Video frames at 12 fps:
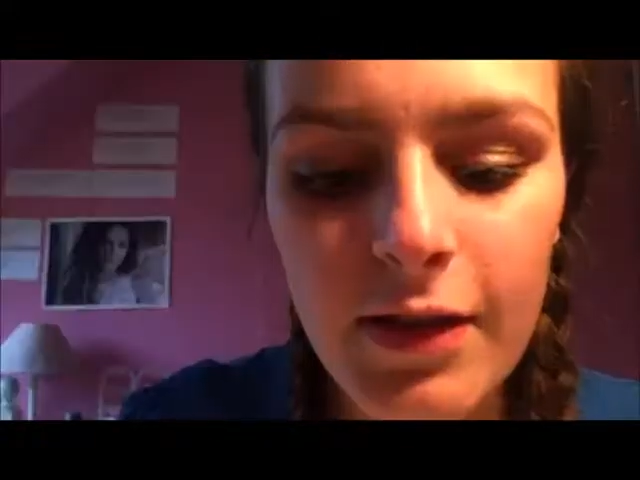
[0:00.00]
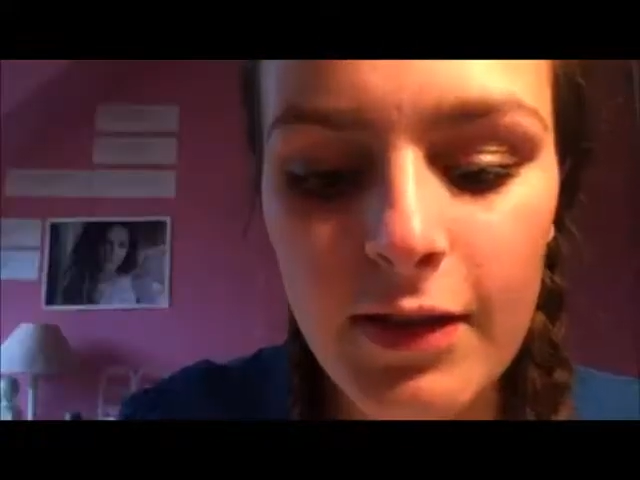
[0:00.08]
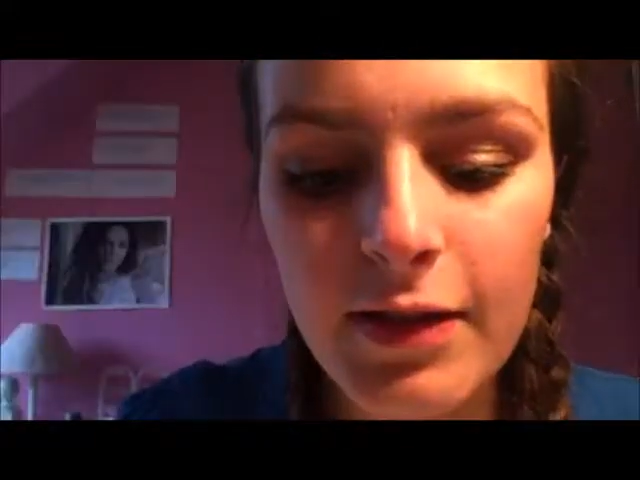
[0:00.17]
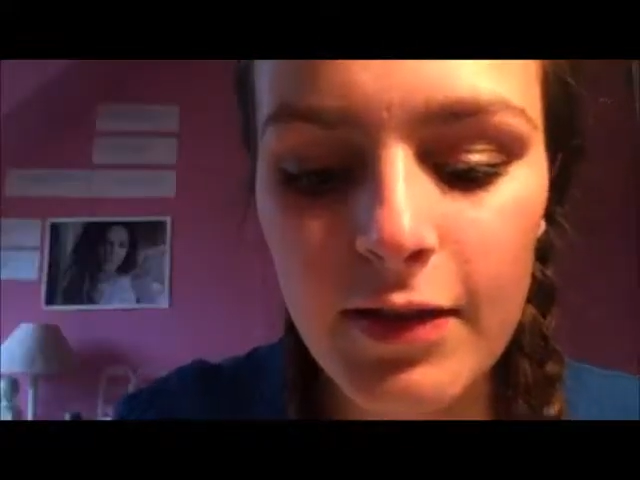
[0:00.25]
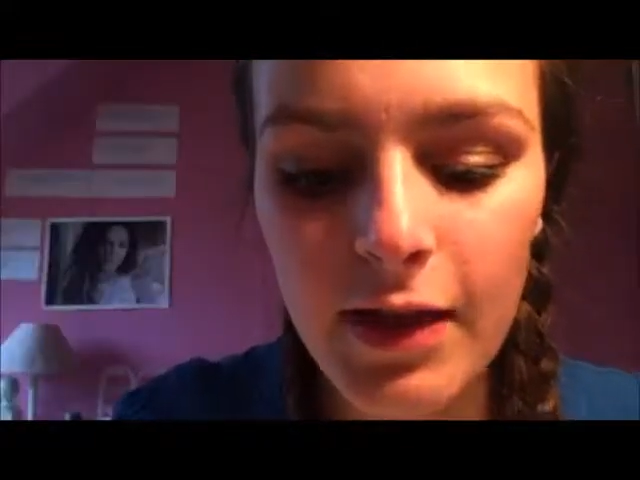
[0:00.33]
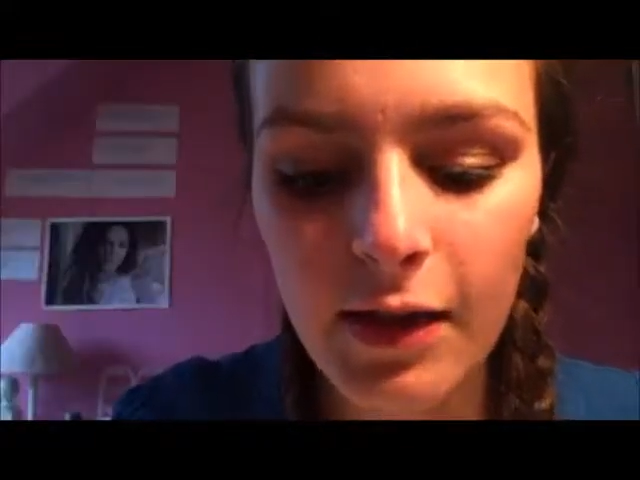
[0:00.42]
So
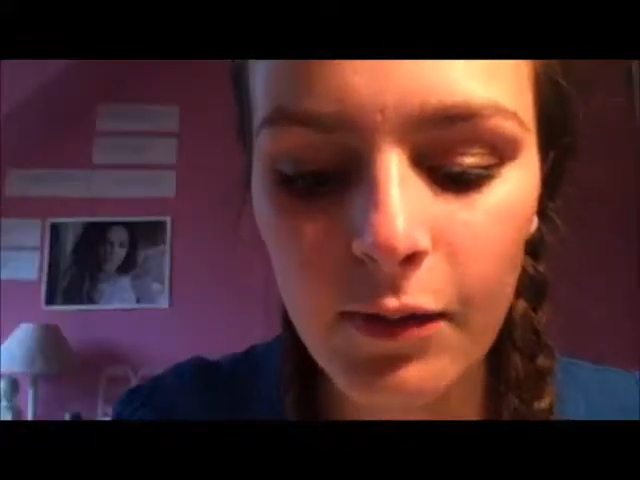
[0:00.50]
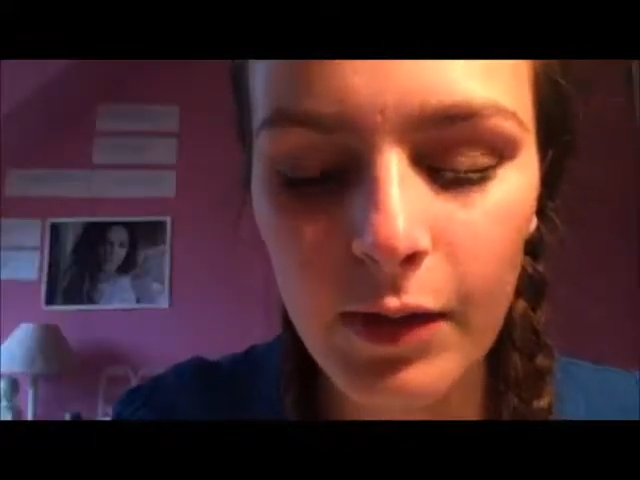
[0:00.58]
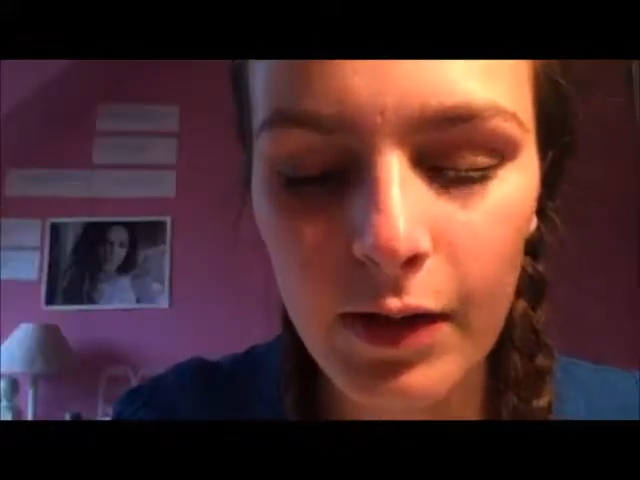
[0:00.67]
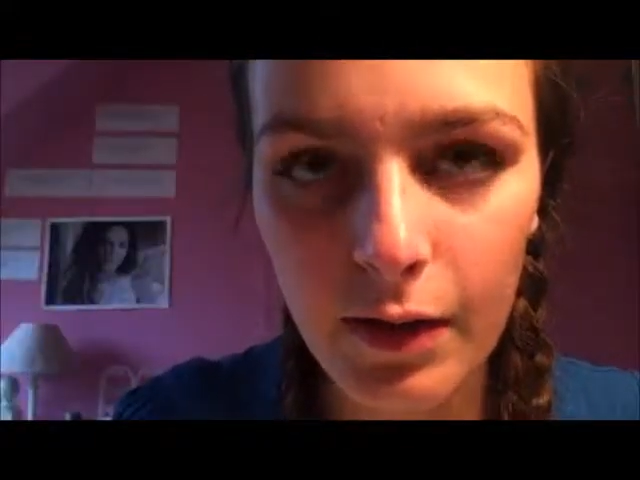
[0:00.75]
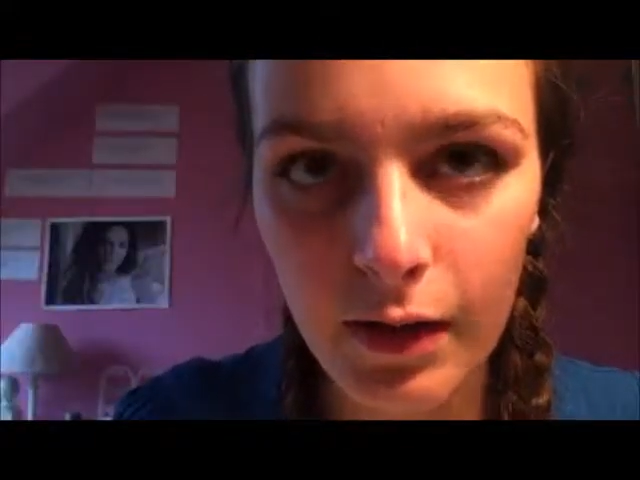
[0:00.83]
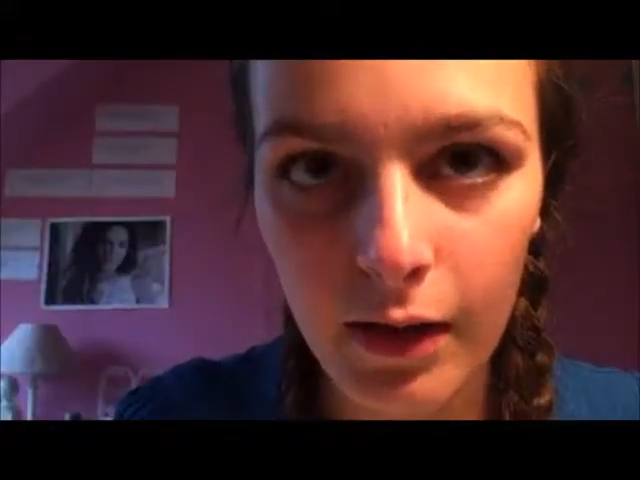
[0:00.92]
this is it with